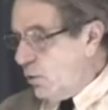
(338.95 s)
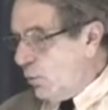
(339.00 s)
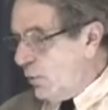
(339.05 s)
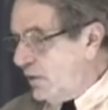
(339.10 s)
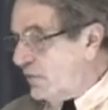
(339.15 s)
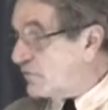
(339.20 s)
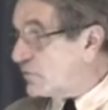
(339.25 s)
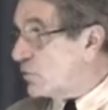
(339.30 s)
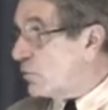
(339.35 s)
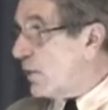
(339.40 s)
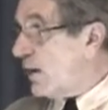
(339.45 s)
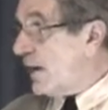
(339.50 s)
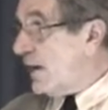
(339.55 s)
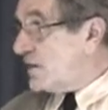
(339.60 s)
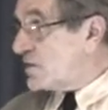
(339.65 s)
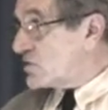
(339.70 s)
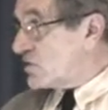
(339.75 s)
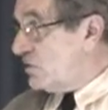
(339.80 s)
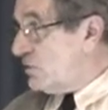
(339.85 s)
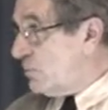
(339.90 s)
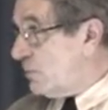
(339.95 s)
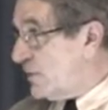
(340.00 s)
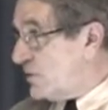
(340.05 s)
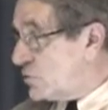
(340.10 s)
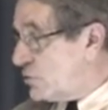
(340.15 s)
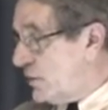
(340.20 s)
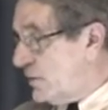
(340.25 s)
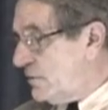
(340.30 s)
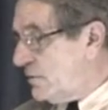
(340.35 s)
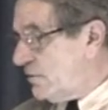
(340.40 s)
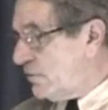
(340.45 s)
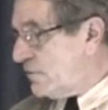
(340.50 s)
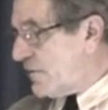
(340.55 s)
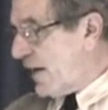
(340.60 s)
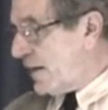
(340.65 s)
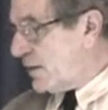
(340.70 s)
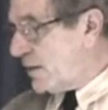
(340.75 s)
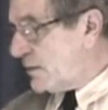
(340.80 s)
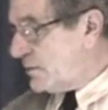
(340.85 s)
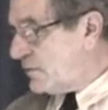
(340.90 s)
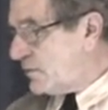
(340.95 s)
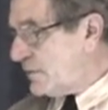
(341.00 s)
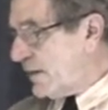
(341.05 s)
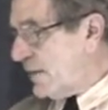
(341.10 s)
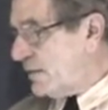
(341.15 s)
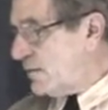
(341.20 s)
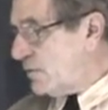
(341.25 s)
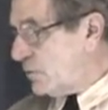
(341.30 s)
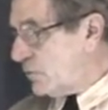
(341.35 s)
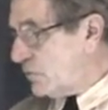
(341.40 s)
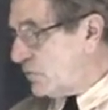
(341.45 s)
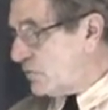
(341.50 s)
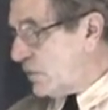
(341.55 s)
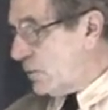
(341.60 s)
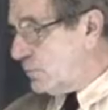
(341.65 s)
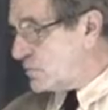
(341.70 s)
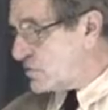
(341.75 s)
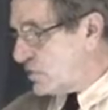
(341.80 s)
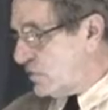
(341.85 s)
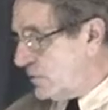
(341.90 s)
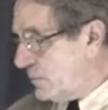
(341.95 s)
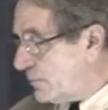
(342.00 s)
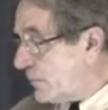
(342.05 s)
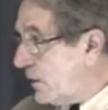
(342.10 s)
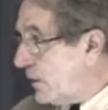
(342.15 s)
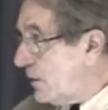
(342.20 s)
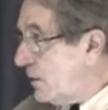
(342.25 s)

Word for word: with the relation between violence and consumption.